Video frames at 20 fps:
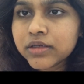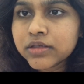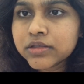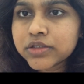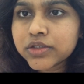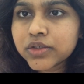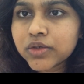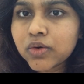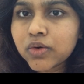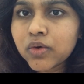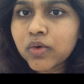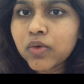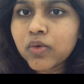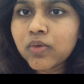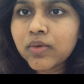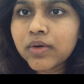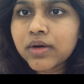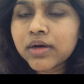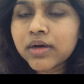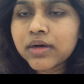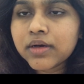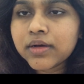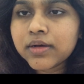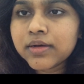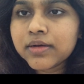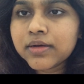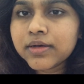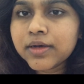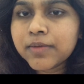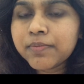so
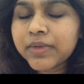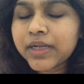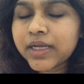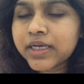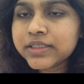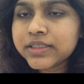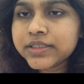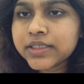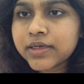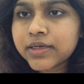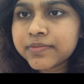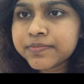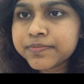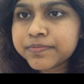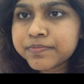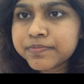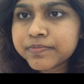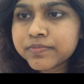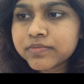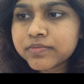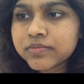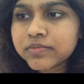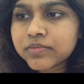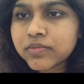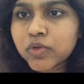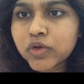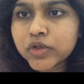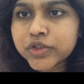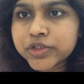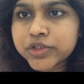apply some
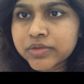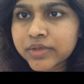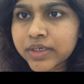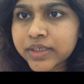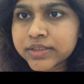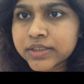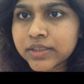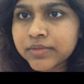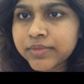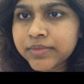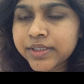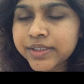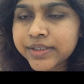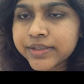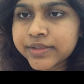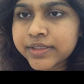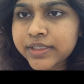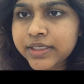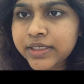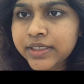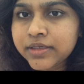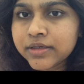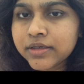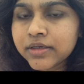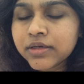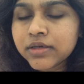moisturizer immediately